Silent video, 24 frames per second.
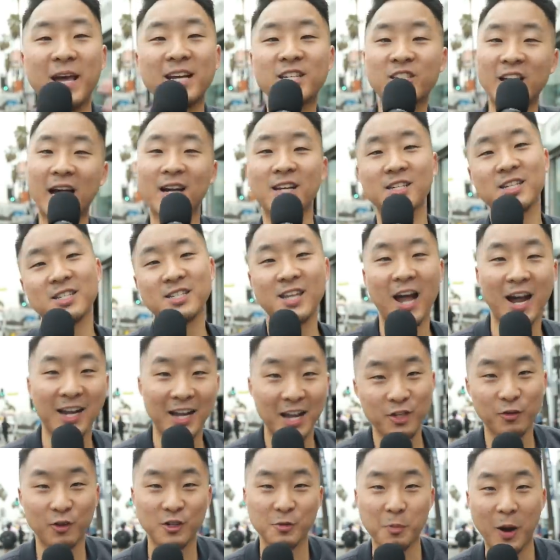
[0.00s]
Big shout out to
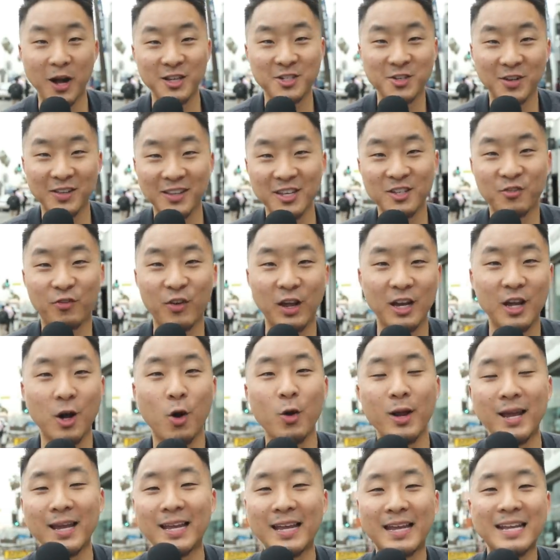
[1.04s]
StockX for sponsoring this
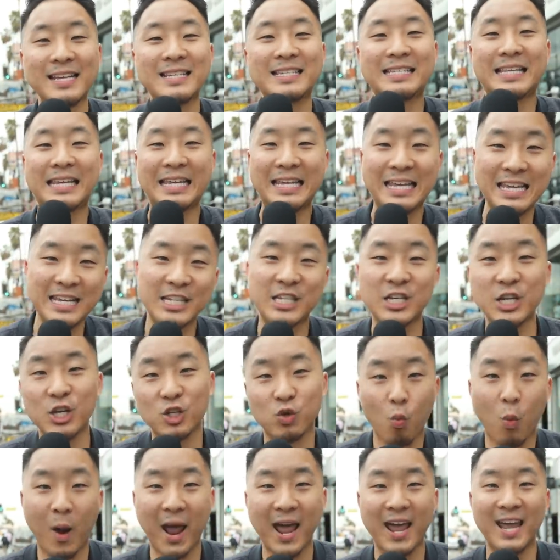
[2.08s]
video. It is the
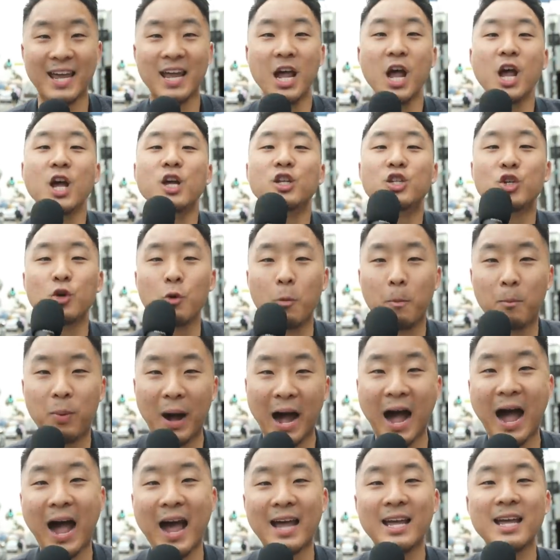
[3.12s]
easiest way to
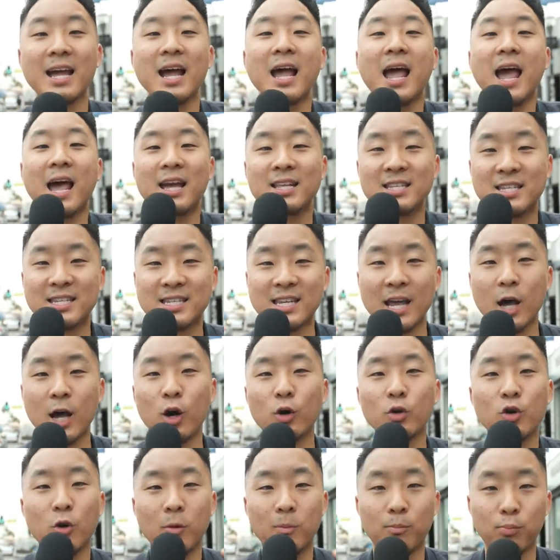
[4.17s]
buy and
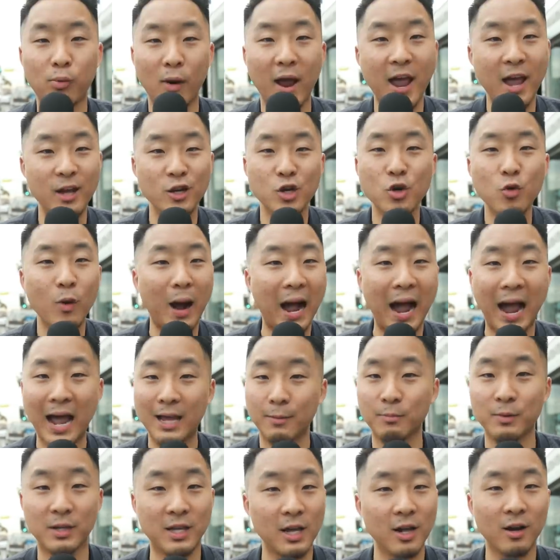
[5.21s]
sell your brand new
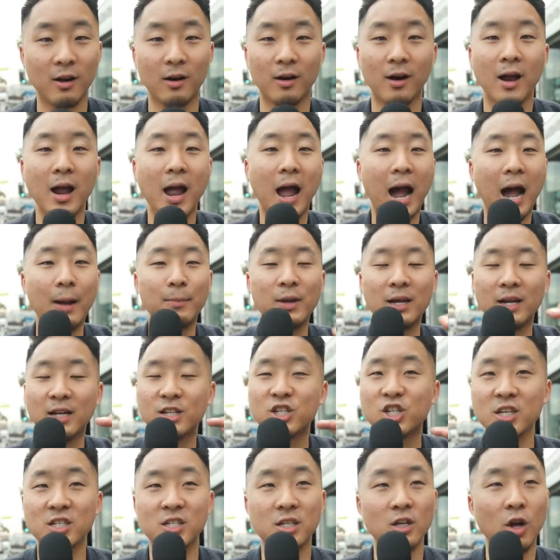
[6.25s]
hype gear. I mean,
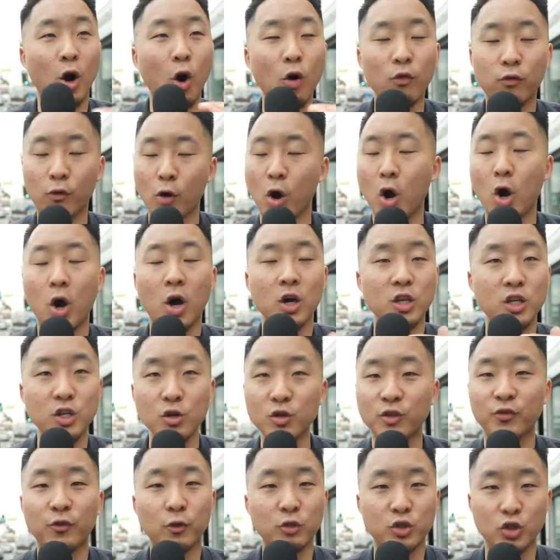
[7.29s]
it's just overall a
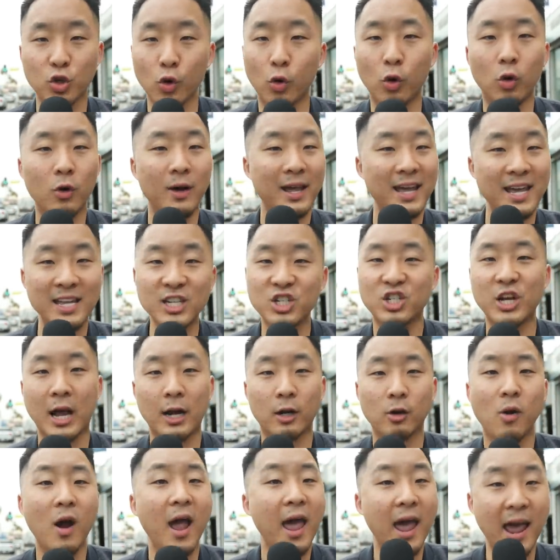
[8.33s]
useful tool in
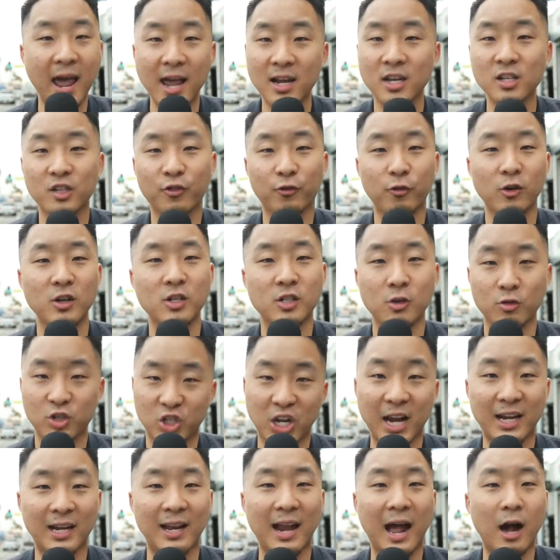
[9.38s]
general and it's free, so
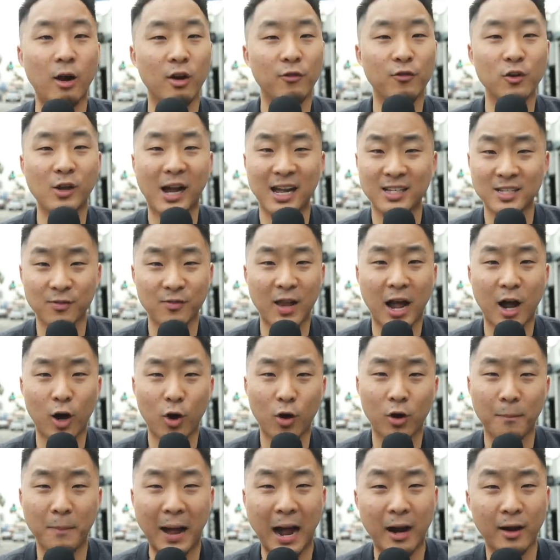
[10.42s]
check it out if you guys have not
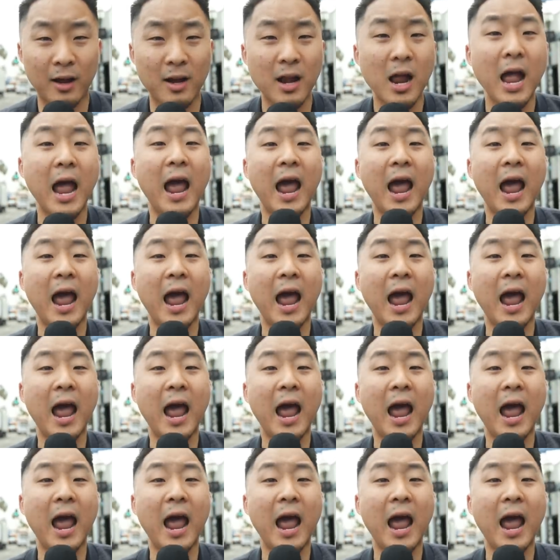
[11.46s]
heard about it.